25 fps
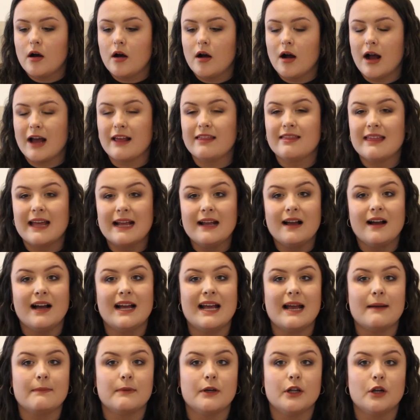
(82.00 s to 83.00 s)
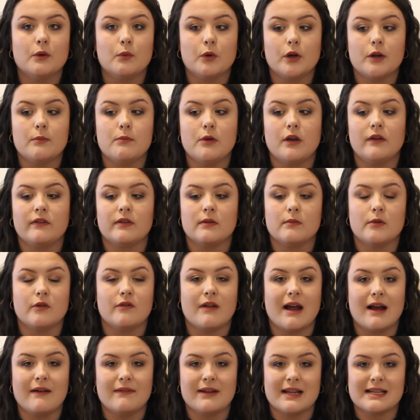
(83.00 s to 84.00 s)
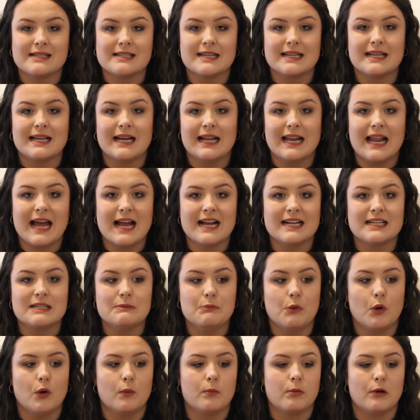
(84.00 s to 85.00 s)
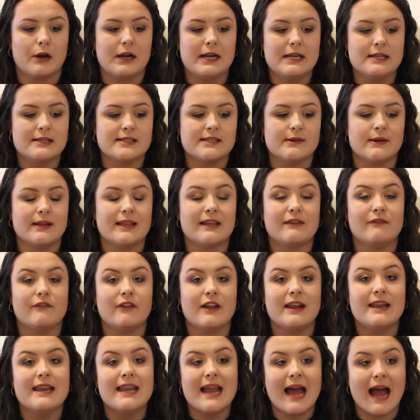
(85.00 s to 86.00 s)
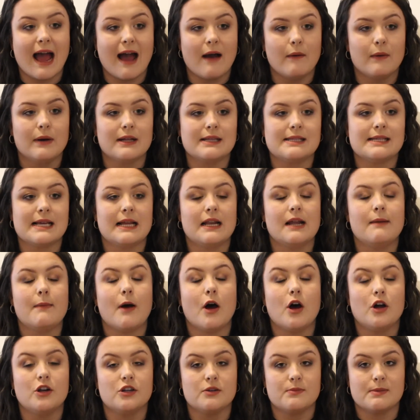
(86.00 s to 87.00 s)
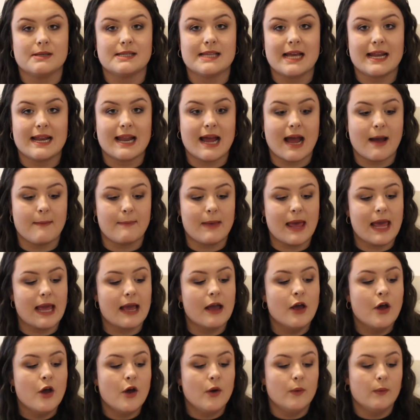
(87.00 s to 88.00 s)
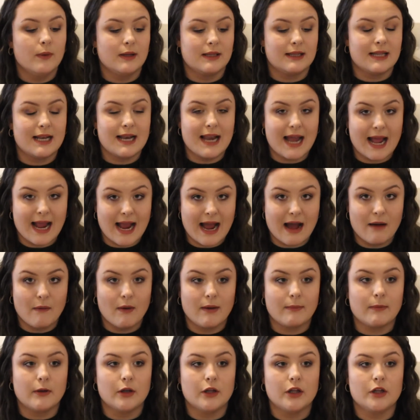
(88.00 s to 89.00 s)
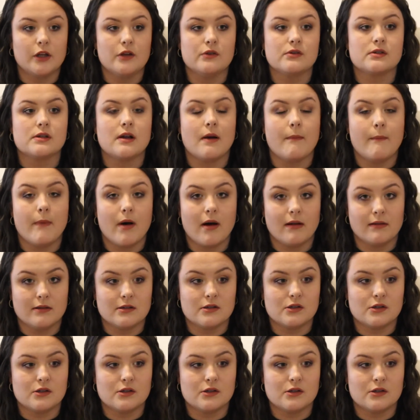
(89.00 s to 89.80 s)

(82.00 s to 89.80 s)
I think I am going to want to move them around as I collect more prints. So I think for now, until I'm 100% happy with the layout, I'm going to use command